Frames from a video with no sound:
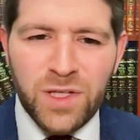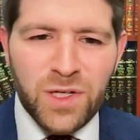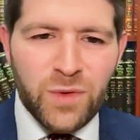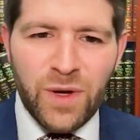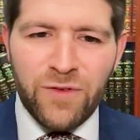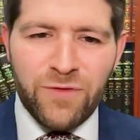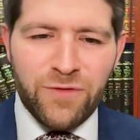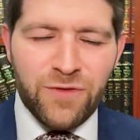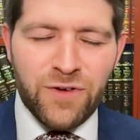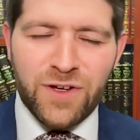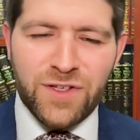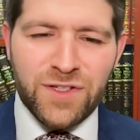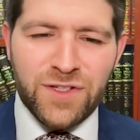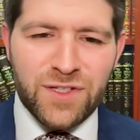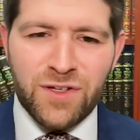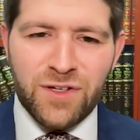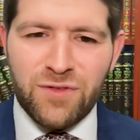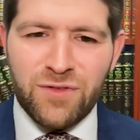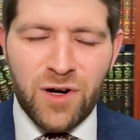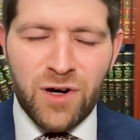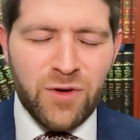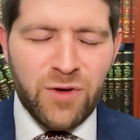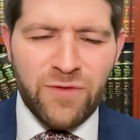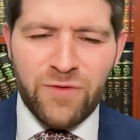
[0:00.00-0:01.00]
way for us to
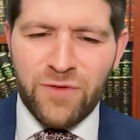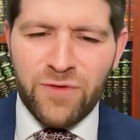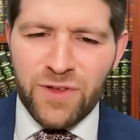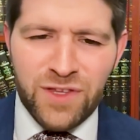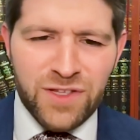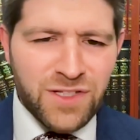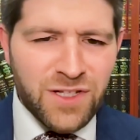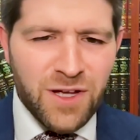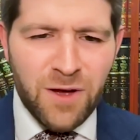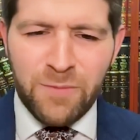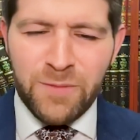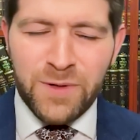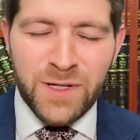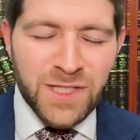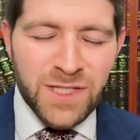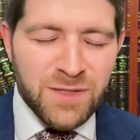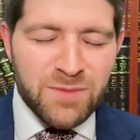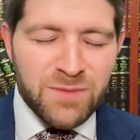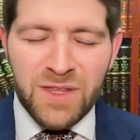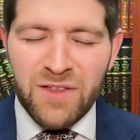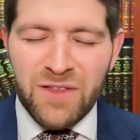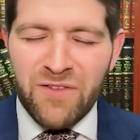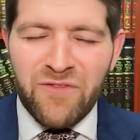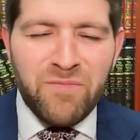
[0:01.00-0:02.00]
grow and for this company to
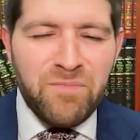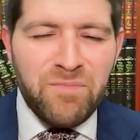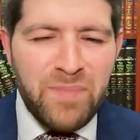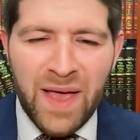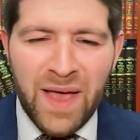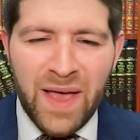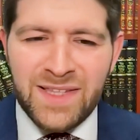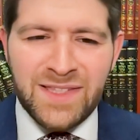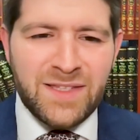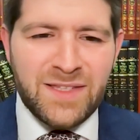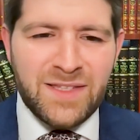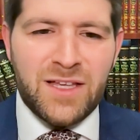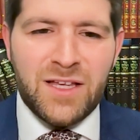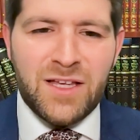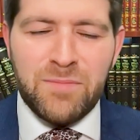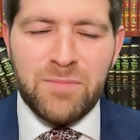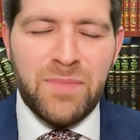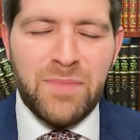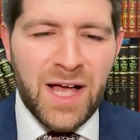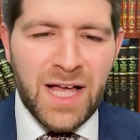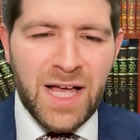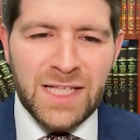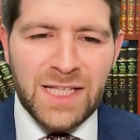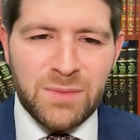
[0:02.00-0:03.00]
be the best it can
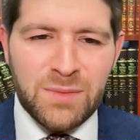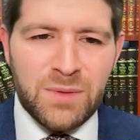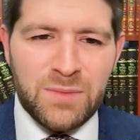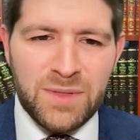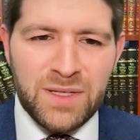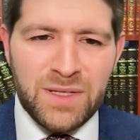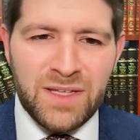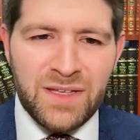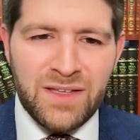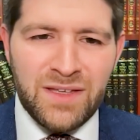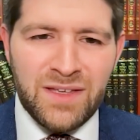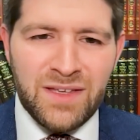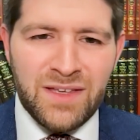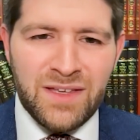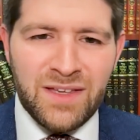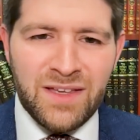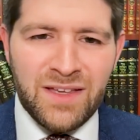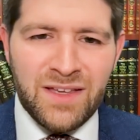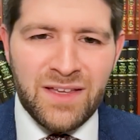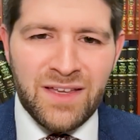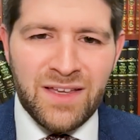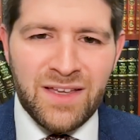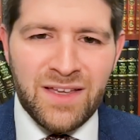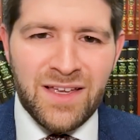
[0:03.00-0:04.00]
possibly be
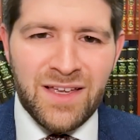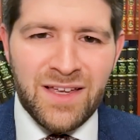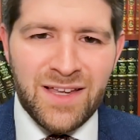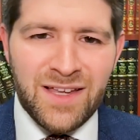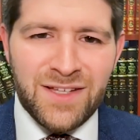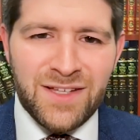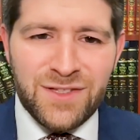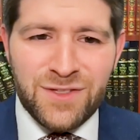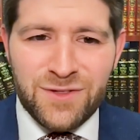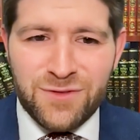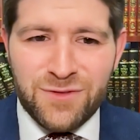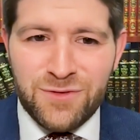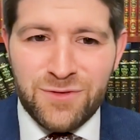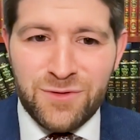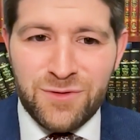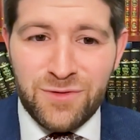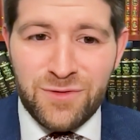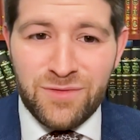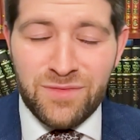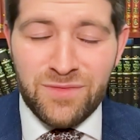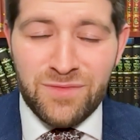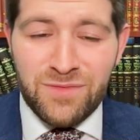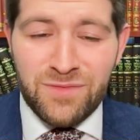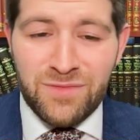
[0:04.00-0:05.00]
is
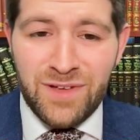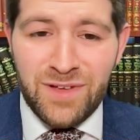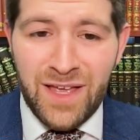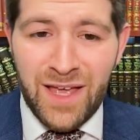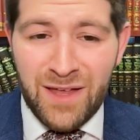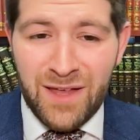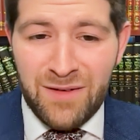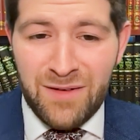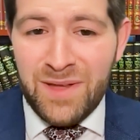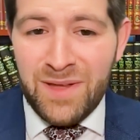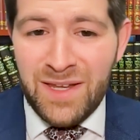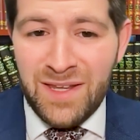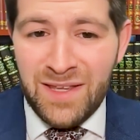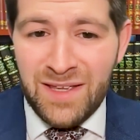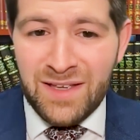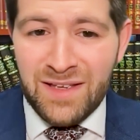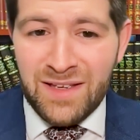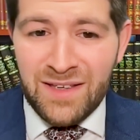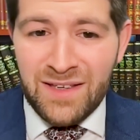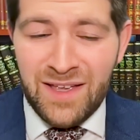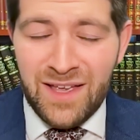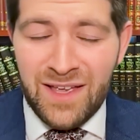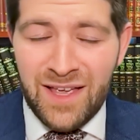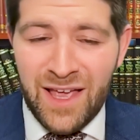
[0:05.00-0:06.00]
through
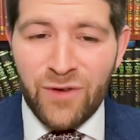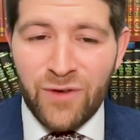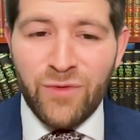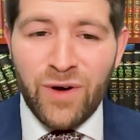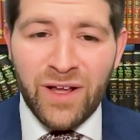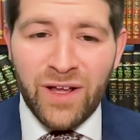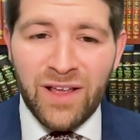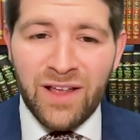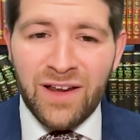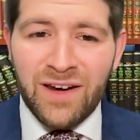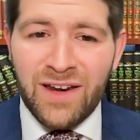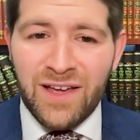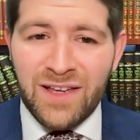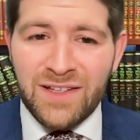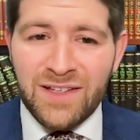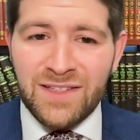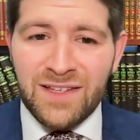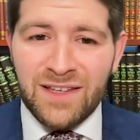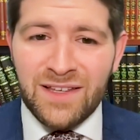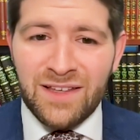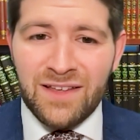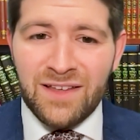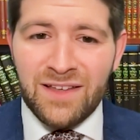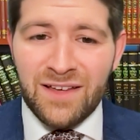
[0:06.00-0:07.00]
admitting and
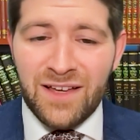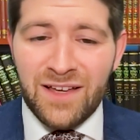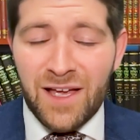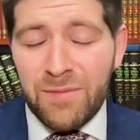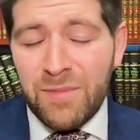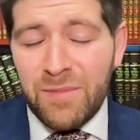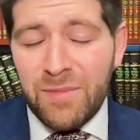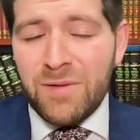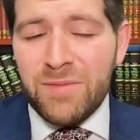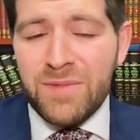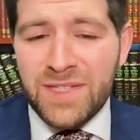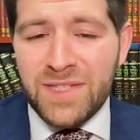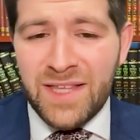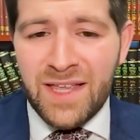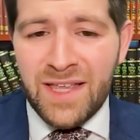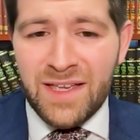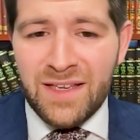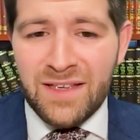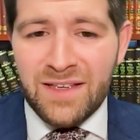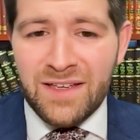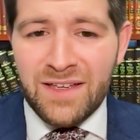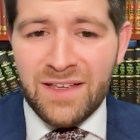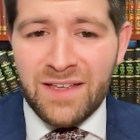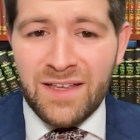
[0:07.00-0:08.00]
recognizing I made a
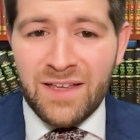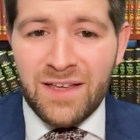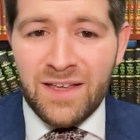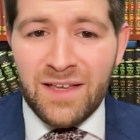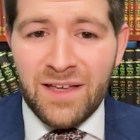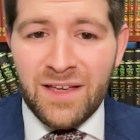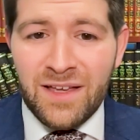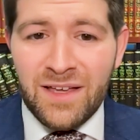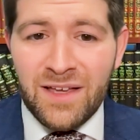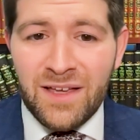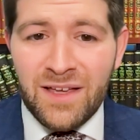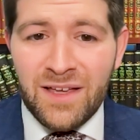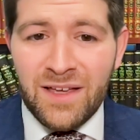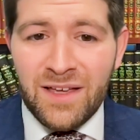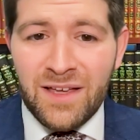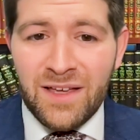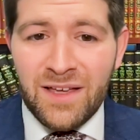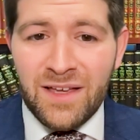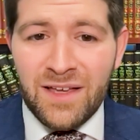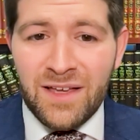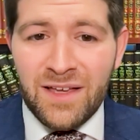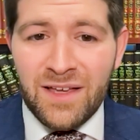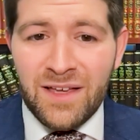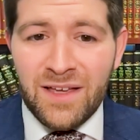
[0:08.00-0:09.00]
mistake, but I'm
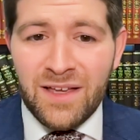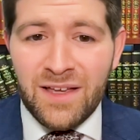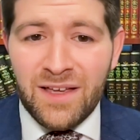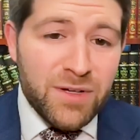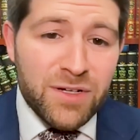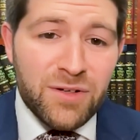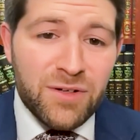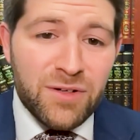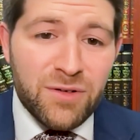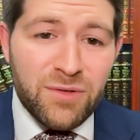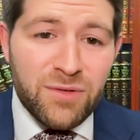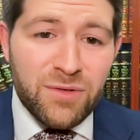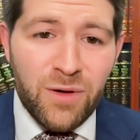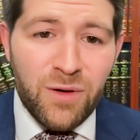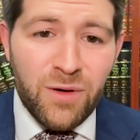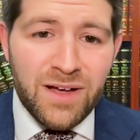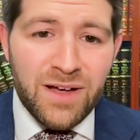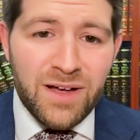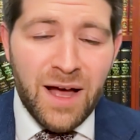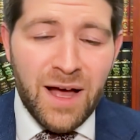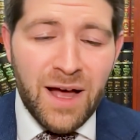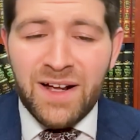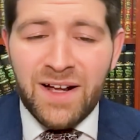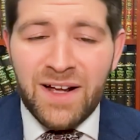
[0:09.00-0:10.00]
going to grow. I'm
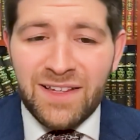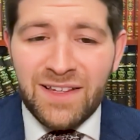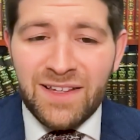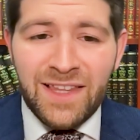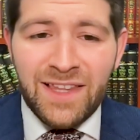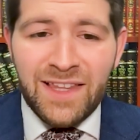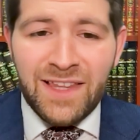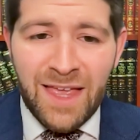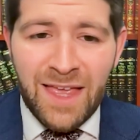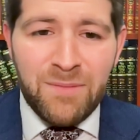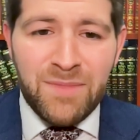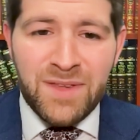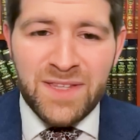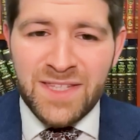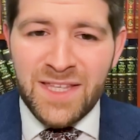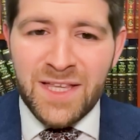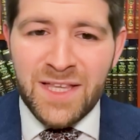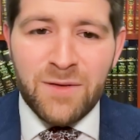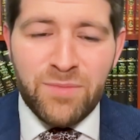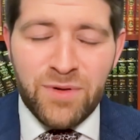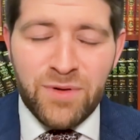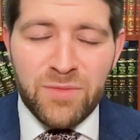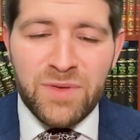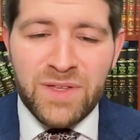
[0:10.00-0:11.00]
not going to let that mistake
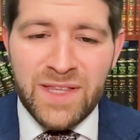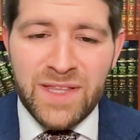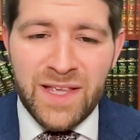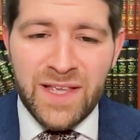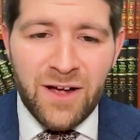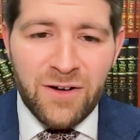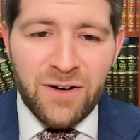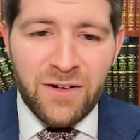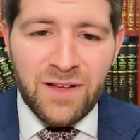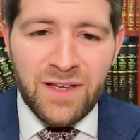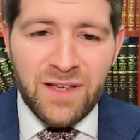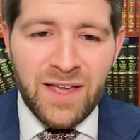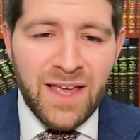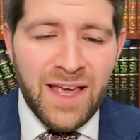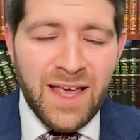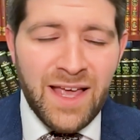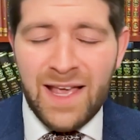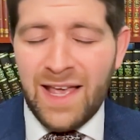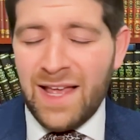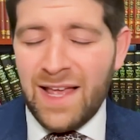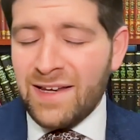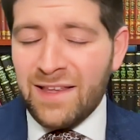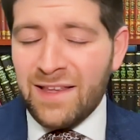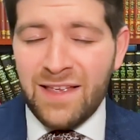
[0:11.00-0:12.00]
bring me down
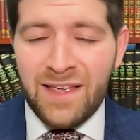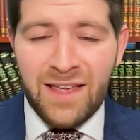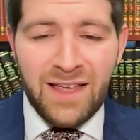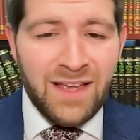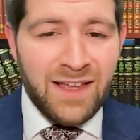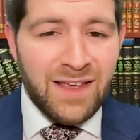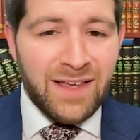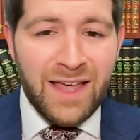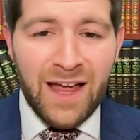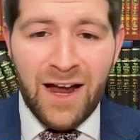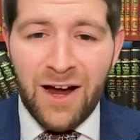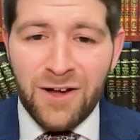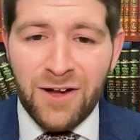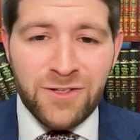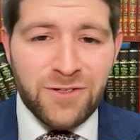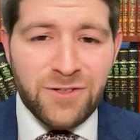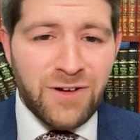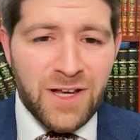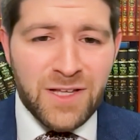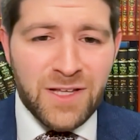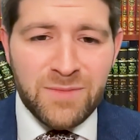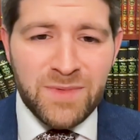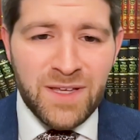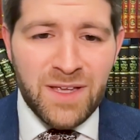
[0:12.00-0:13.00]
and
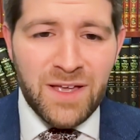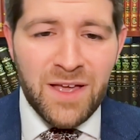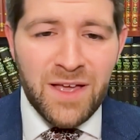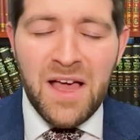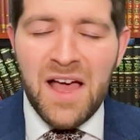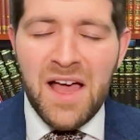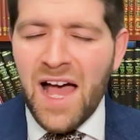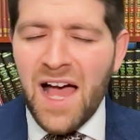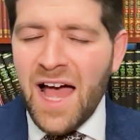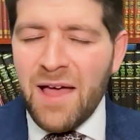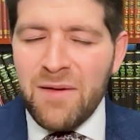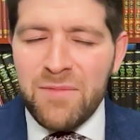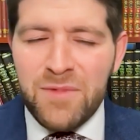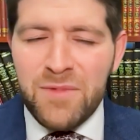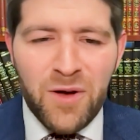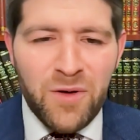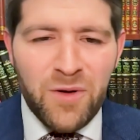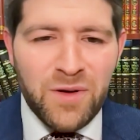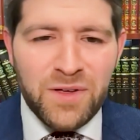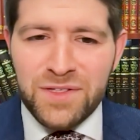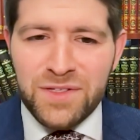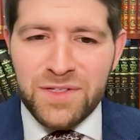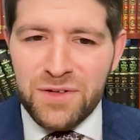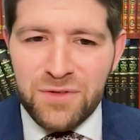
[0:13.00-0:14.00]
characterize me. I'm
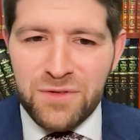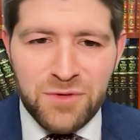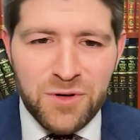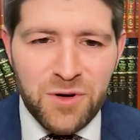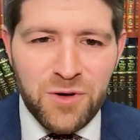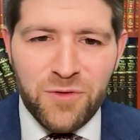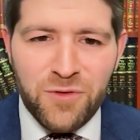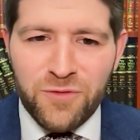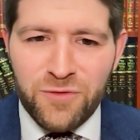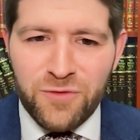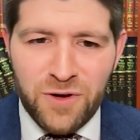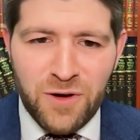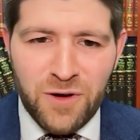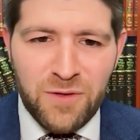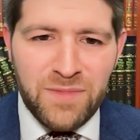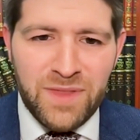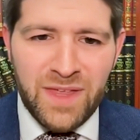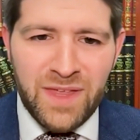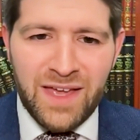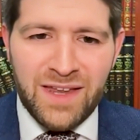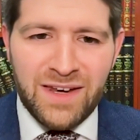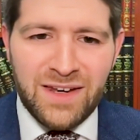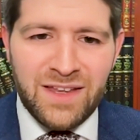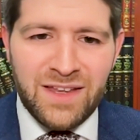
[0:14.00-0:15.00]
going to grow from
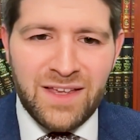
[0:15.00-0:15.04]
that.